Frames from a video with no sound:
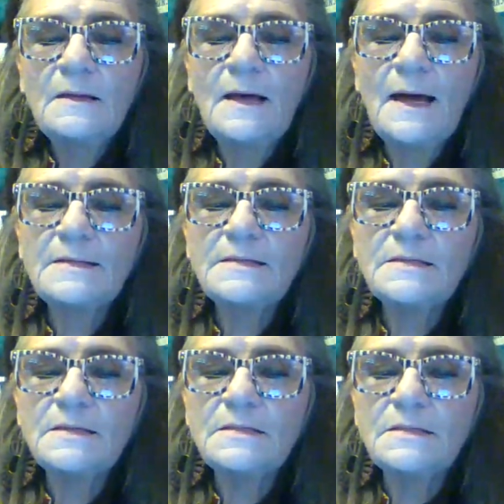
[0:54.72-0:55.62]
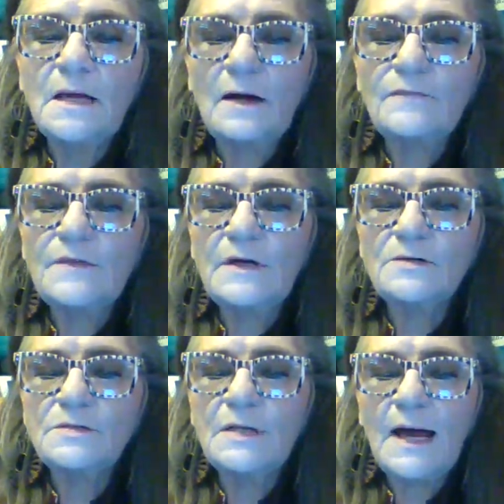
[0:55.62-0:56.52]
That's the stuff.
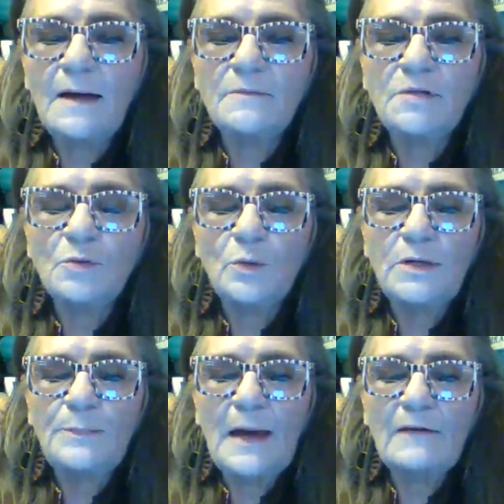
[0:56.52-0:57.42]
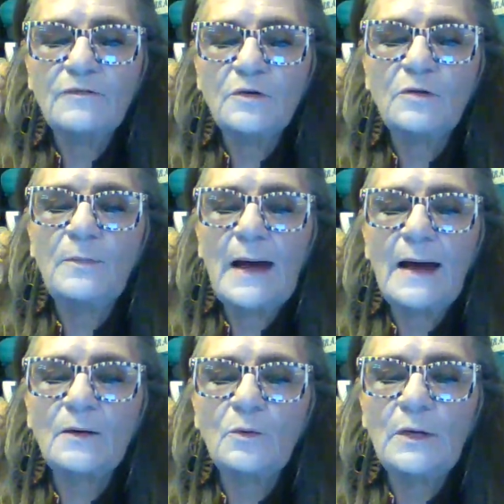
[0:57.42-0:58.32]
There's time to weep after the
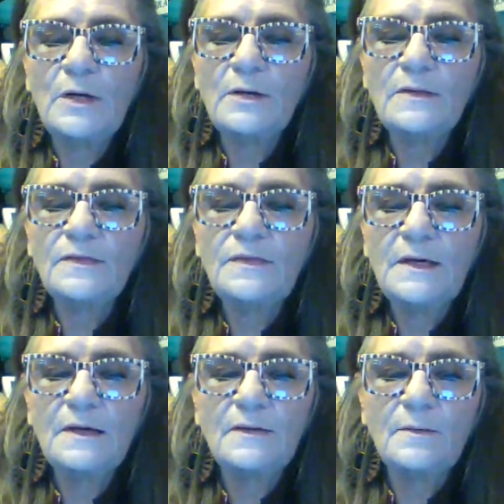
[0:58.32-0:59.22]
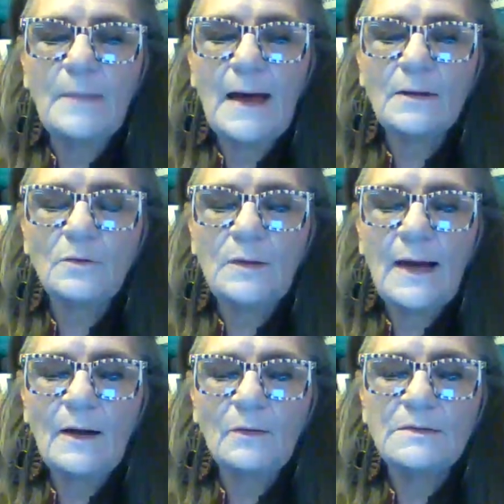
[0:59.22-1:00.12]
battle. We're in the thick of the battle
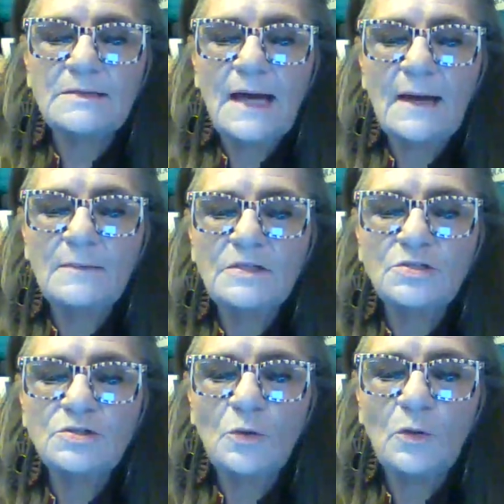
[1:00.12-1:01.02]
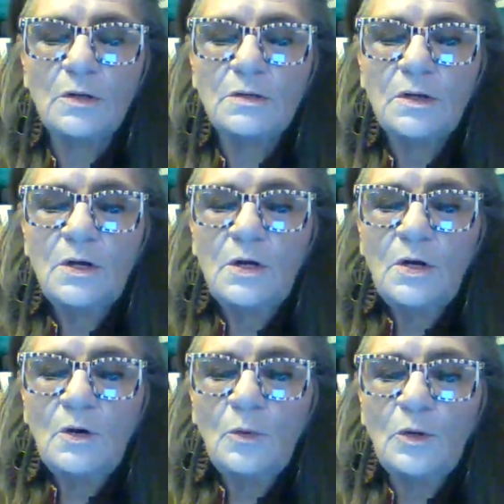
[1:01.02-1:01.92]
now, and time is short.
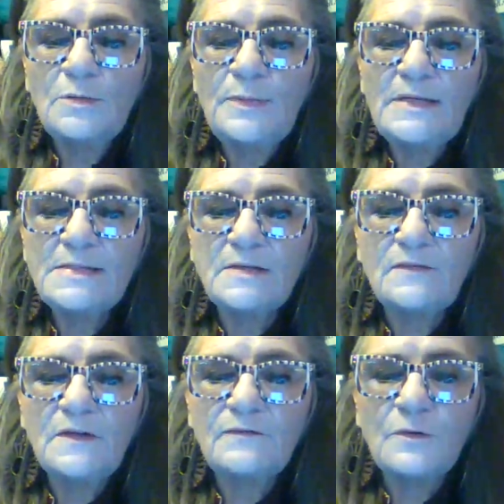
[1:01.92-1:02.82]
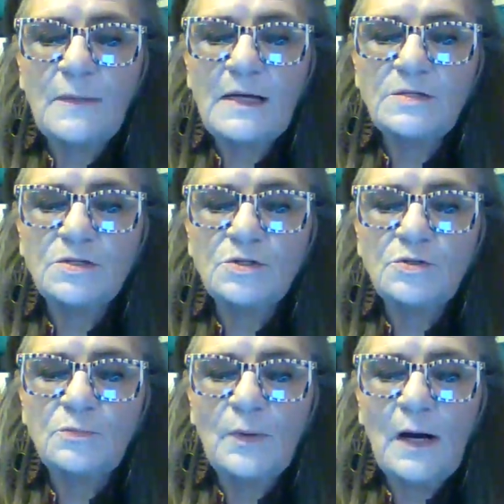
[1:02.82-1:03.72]
One piece of information
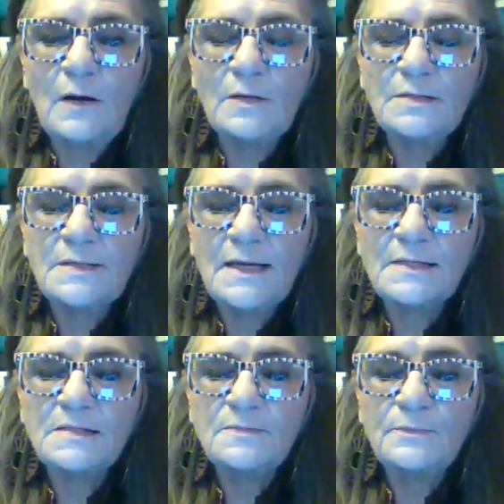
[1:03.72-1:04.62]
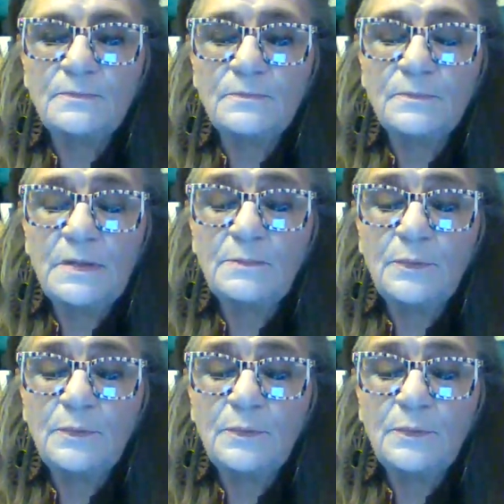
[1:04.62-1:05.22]
you brought us has been